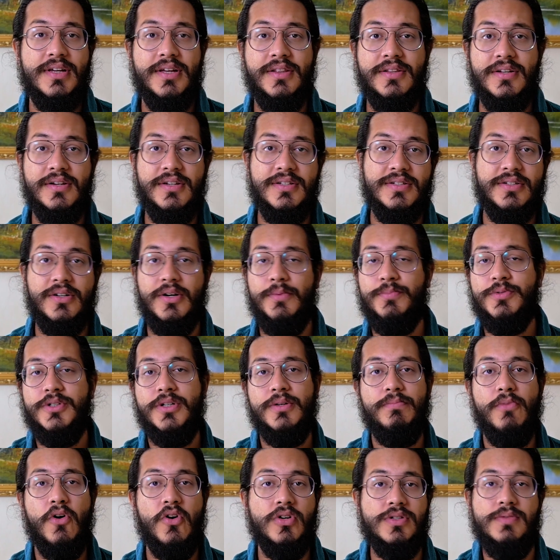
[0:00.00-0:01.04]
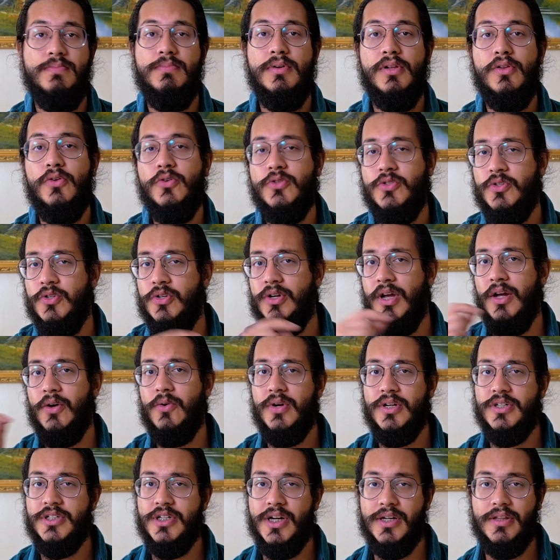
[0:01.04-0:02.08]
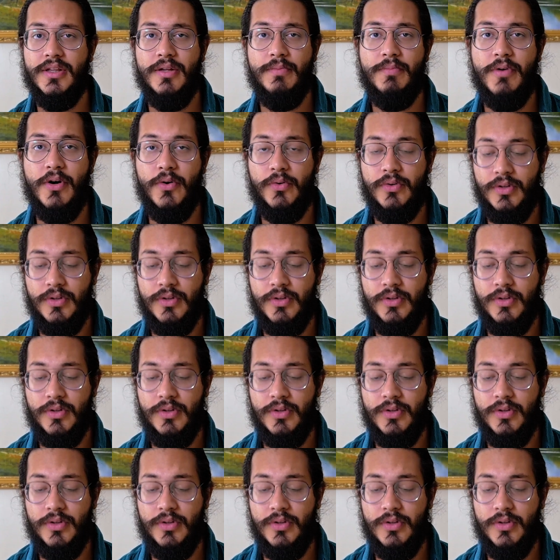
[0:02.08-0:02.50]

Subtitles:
in the description box below so you can go and check them out.